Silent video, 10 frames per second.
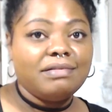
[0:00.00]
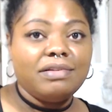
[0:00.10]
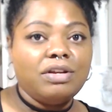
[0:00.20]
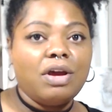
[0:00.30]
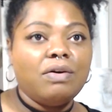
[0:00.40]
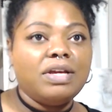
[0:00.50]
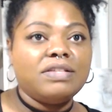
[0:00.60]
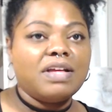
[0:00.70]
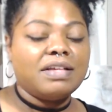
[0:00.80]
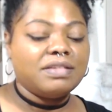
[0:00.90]
you know,
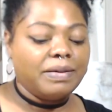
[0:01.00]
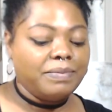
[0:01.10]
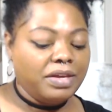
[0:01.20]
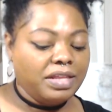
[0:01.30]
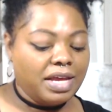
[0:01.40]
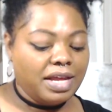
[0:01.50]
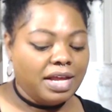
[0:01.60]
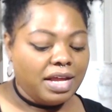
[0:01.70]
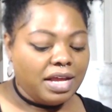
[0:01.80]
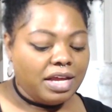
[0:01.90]
it's not something
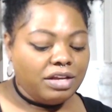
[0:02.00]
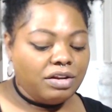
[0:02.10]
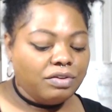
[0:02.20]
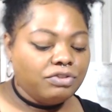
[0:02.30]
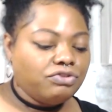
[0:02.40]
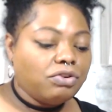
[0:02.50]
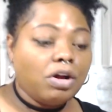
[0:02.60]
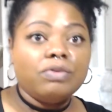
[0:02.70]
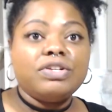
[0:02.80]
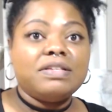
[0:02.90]
that, you know, the
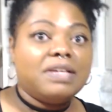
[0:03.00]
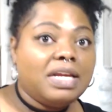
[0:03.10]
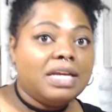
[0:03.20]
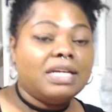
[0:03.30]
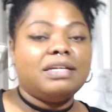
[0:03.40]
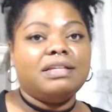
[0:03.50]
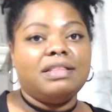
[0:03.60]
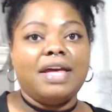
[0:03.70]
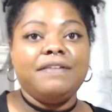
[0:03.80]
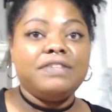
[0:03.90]
struggle doesn't end,
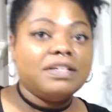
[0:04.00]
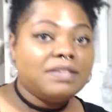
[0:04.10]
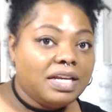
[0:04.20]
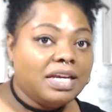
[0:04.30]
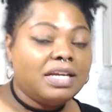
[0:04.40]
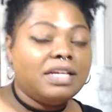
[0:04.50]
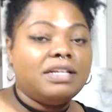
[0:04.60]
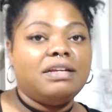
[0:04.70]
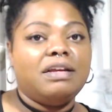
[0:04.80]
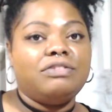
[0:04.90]
life doesn't
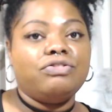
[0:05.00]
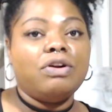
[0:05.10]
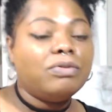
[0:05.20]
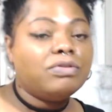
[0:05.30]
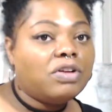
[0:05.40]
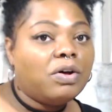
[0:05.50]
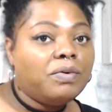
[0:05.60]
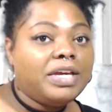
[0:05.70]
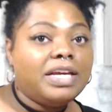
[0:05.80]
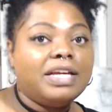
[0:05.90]
end, troubles
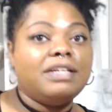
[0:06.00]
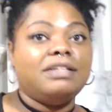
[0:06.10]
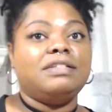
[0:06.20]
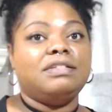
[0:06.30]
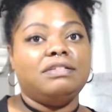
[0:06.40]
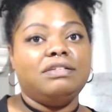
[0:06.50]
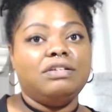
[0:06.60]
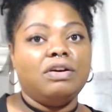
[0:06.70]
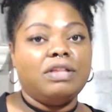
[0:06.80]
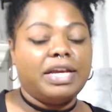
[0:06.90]
don't end, you
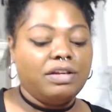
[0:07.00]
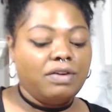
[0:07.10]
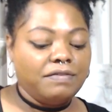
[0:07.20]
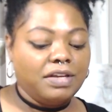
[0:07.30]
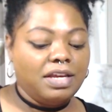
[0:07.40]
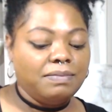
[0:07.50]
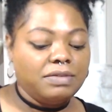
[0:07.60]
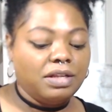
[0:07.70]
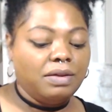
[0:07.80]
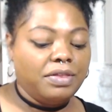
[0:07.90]
know, like you have to keep
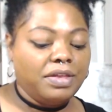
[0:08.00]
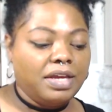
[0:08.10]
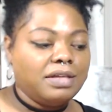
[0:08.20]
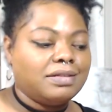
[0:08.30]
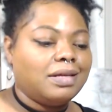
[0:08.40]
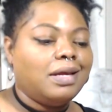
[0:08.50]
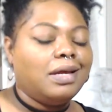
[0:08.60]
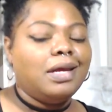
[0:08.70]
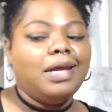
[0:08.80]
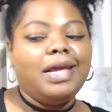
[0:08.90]
dealing with things.
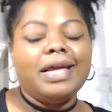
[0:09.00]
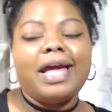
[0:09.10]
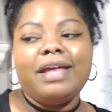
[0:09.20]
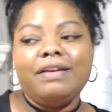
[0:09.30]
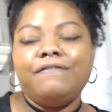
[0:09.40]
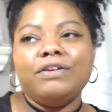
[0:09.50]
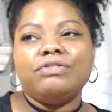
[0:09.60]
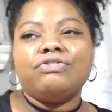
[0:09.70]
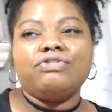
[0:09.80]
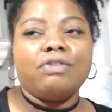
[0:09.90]
It kind of
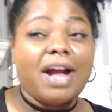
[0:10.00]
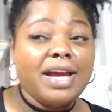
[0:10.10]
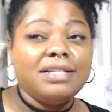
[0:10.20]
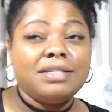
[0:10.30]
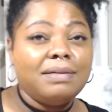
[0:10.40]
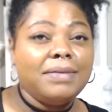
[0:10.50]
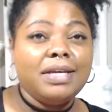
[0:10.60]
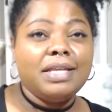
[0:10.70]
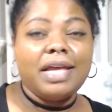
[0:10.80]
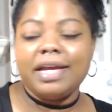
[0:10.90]
feels trite to
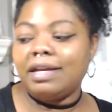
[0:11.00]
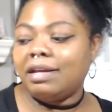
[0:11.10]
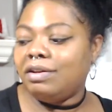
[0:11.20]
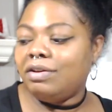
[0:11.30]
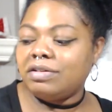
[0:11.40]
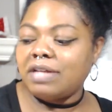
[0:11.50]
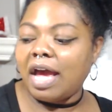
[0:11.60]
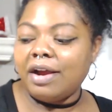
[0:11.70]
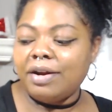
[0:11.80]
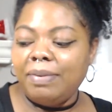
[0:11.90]
me, like you're
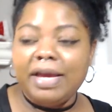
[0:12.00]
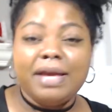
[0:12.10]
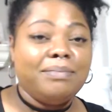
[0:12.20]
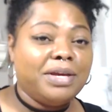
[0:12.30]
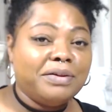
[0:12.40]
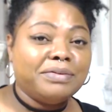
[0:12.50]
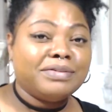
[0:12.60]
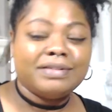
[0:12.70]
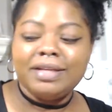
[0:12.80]
tired of paying bills